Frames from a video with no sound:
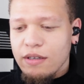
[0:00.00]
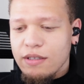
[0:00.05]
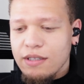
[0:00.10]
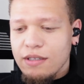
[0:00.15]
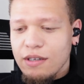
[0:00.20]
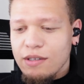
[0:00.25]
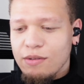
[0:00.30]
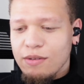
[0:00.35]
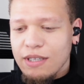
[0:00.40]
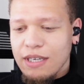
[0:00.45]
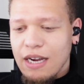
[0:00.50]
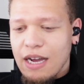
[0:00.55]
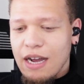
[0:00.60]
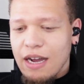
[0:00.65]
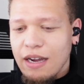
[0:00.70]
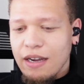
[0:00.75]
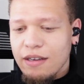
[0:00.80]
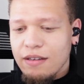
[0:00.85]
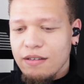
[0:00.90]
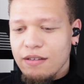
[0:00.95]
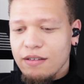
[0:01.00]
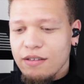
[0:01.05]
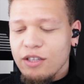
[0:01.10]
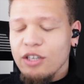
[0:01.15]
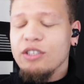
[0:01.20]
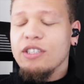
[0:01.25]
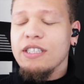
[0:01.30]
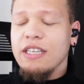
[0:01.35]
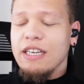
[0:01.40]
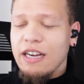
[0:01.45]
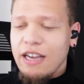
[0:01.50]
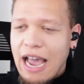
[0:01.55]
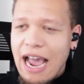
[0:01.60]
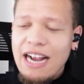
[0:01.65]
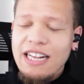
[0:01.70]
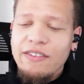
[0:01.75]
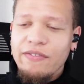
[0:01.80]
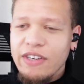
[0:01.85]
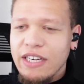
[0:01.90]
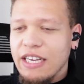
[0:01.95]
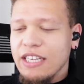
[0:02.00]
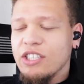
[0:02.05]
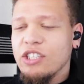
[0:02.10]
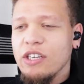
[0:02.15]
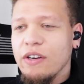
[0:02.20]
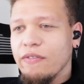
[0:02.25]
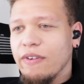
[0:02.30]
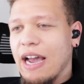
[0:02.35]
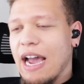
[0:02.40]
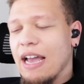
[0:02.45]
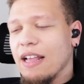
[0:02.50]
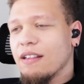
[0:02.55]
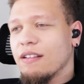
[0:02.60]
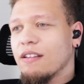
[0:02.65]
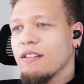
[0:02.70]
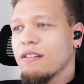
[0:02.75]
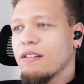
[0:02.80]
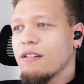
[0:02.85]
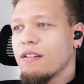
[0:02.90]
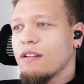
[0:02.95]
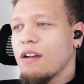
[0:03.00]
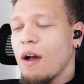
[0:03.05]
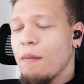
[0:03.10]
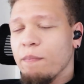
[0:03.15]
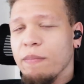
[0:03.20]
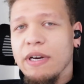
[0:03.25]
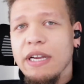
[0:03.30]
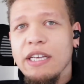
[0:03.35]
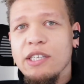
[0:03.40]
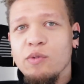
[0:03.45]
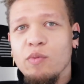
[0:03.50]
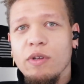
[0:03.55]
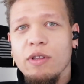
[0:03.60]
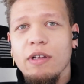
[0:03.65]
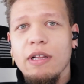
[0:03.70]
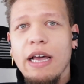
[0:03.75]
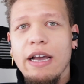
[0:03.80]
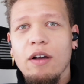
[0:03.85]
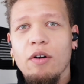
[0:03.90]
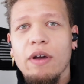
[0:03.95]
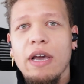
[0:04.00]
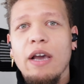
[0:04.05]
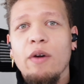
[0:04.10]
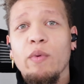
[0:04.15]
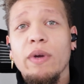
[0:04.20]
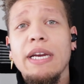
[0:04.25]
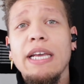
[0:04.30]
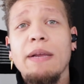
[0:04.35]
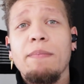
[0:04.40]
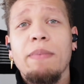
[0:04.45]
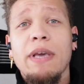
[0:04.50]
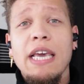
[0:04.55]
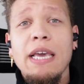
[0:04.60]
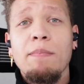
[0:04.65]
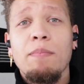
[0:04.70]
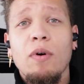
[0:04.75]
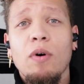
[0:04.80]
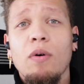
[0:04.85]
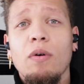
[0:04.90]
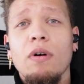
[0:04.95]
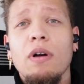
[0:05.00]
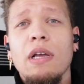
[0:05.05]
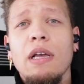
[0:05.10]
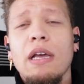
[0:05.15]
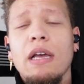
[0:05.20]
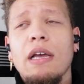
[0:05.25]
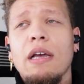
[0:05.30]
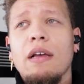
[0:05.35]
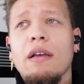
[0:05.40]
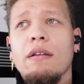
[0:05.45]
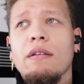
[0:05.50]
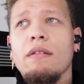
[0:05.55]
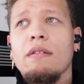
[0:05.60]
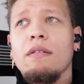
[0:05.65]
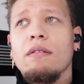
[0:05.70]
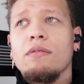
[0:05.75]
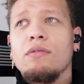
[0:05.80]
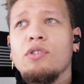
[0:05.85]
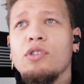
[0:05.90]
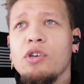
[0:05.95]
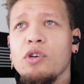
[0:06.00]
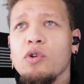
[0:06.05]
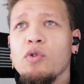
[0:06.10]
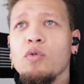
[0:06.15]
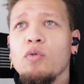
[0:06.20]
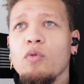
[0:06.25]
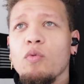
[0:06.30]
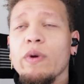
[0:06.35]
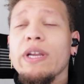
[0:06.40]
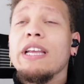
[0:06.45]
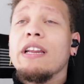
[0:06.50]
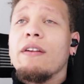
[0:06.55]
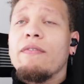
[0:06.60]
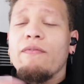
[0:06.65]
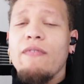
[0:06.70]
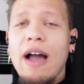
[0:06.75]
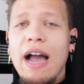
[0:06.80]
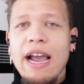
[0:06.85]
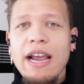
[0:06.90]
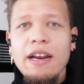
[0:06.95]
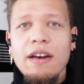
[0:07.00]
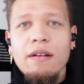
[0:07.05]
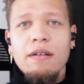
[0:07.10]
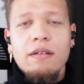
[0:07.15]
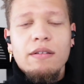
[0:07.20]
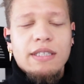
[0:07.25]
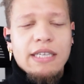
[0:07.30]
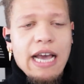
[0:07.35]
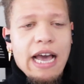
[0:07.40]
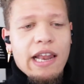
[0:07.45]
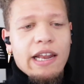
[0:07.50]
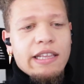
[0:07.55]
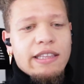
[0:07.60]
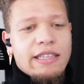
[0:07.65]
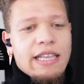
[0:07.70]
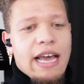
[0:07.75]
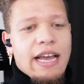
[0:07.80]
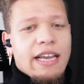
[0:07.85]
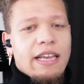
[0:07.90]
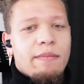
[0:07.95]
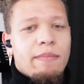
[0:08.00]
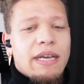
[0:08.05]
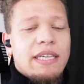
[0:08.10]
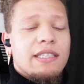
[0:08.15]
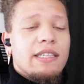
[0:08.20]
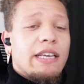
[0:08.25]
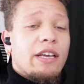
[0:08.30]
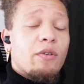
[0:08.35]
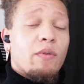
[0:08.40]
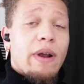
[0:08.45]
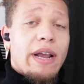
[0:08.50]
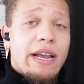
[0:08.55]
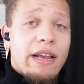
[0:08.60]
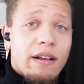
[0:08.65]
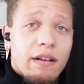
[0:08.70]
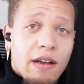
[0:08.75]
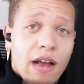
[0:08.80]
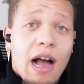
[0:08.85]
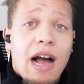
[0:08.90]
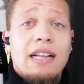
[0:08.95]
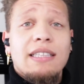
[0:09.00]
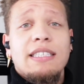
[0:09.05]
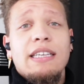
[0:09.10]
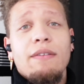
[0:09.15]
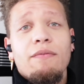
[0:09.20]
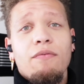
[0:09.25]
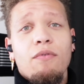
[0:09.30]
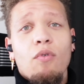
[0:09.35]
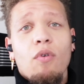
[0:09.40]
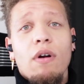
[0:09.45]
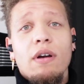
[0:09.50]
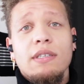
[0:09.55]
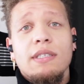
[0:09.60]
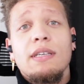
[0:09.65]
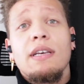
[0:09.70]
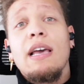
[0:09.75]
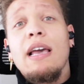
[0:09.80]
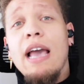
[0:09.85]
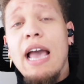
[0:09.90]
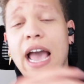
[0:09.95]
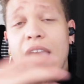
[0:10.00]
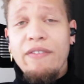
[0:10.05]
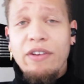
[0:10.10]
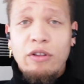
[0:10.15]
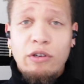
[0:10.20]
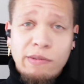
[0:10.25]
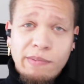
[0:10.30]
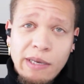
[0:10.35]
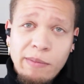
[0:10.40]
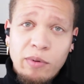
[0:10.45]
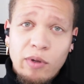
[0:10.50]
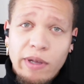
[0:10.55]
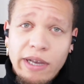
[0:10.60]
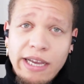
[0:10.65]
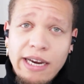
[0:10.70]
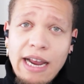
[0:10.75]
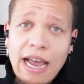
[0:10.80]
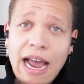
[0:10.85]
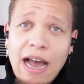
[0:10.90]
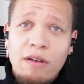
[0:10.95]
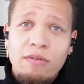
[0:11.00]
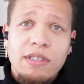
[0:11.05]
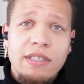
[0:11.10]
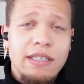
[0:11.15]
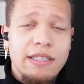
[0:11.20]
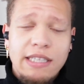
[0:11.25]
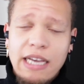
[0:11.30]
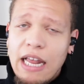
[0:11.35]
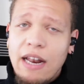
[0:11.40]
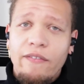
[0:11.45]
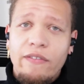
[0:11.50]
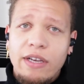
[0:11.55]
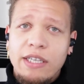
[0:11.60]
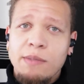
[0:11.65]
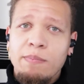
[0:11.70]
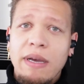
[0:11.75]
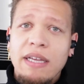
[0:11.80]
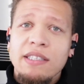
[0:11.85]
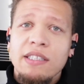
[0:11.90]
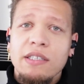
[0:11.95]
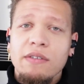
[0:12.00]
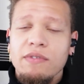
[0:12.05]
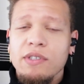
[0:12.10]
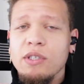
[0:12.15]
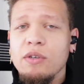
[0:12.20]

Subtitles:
It starts with an I. There's an active initiative at companies where they're like, okay, we need to find talent that can basically create content for us. Having those people in-house is hell of expensive.